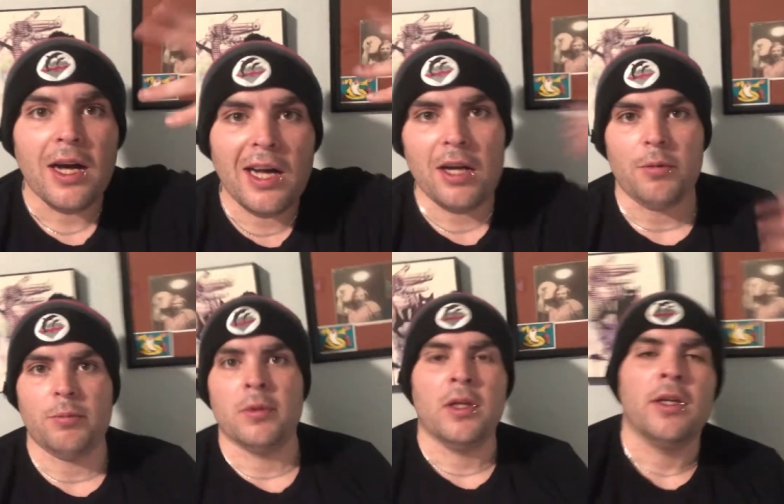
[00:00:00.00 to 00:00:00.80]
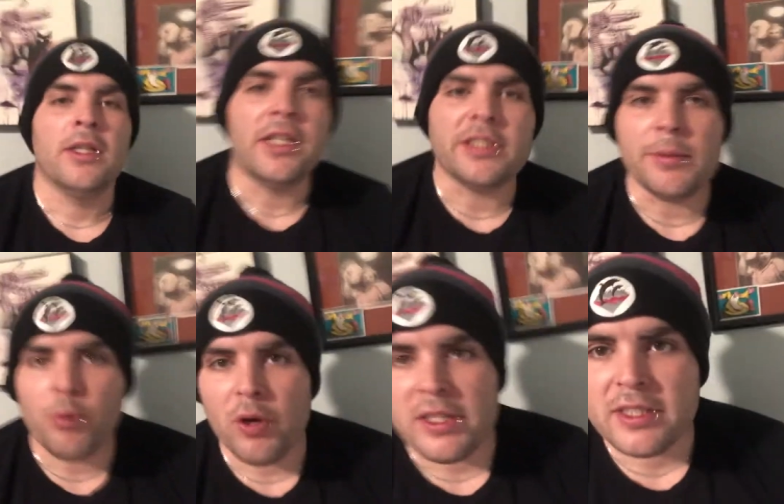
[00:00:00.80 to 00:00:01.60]
up? It's your
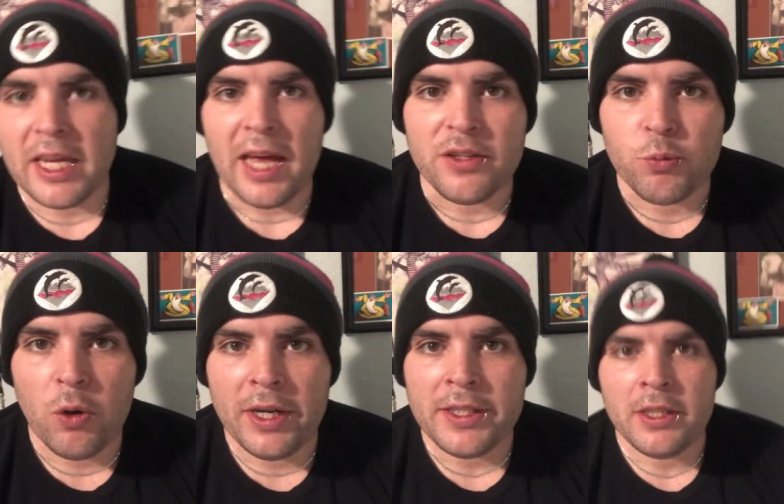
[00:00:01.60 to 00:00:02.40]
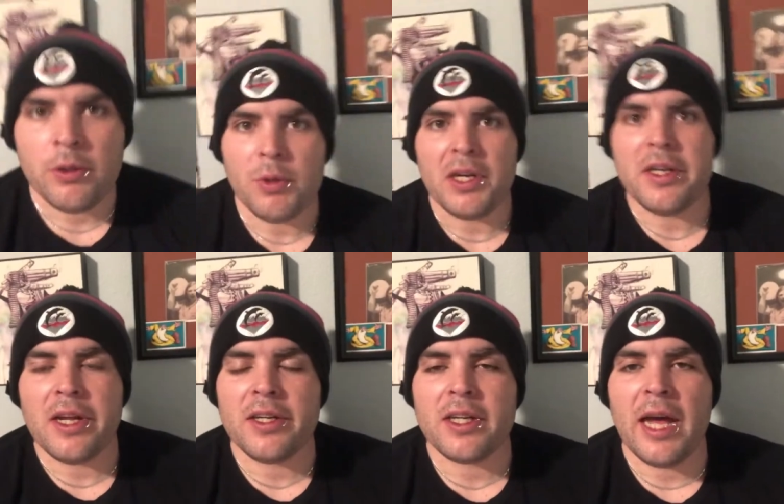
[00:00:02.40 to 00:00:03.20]
boy Skaz One with
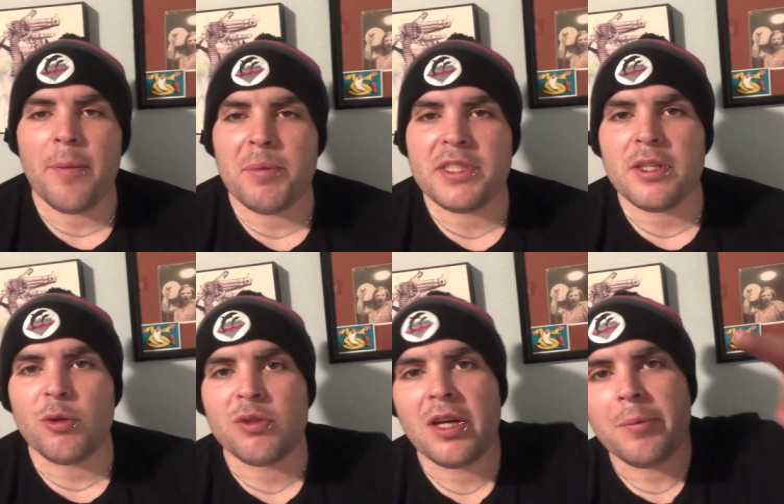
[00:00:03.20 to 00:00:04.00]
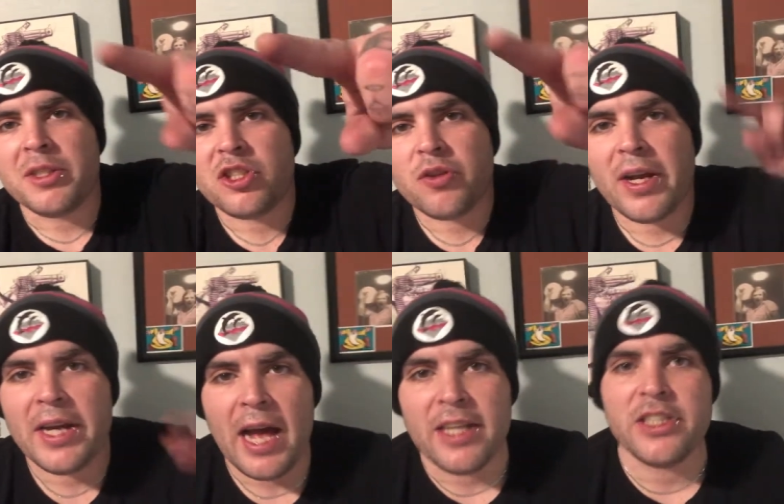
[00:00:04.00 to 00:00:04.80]
another episode coming
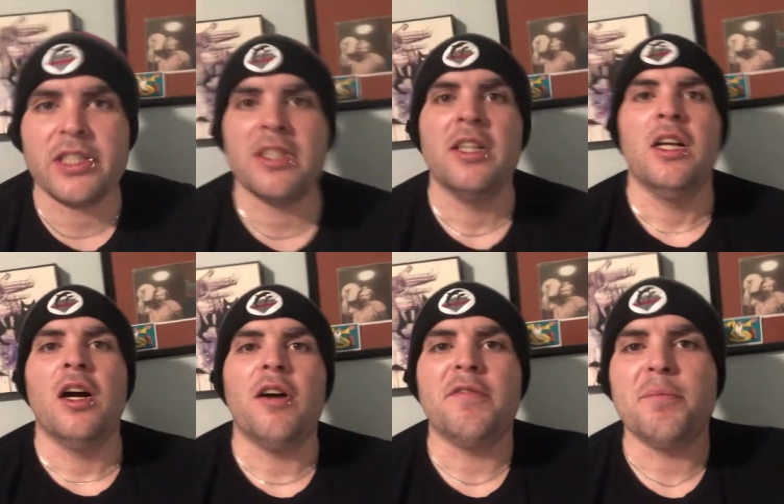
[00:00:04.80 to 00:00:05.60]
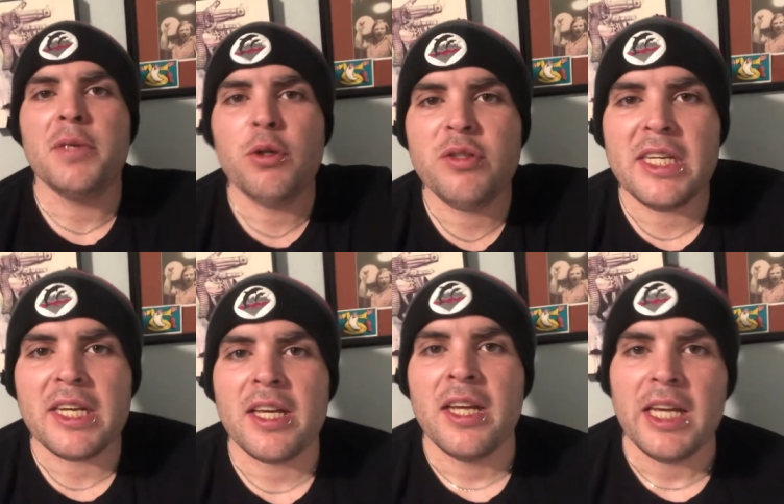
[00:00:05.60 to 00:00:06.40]
straight at you of
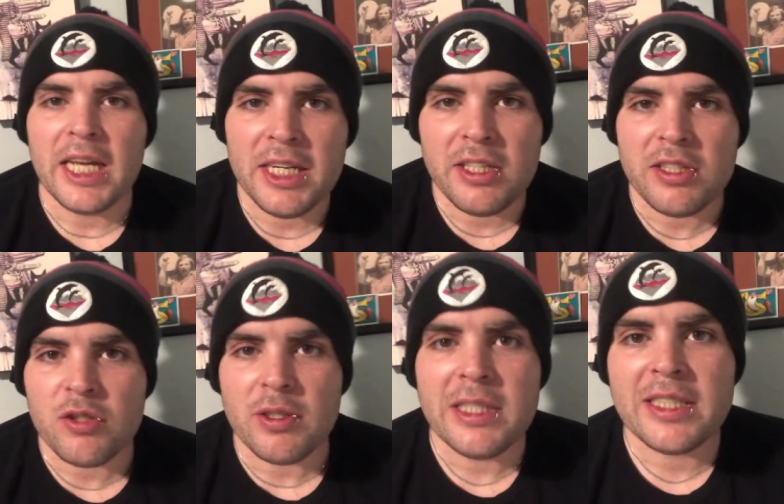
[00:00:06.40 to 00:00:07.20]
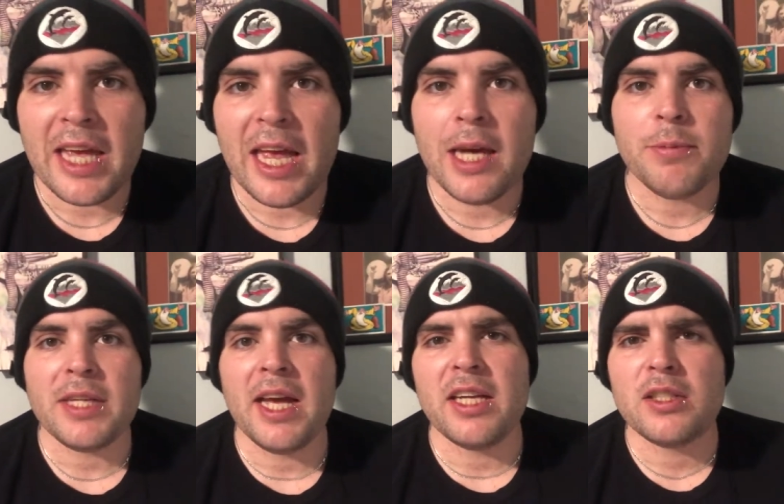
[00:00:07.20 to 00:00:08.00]
Music Industry
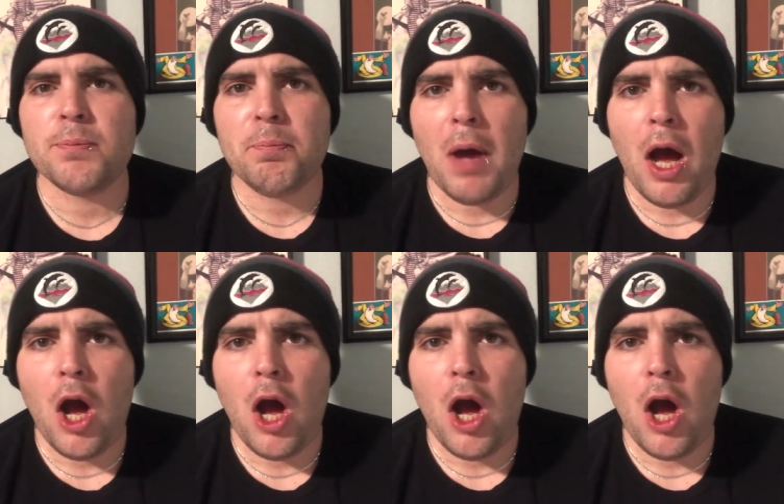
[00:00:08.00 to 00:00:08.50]
Scams Exposed.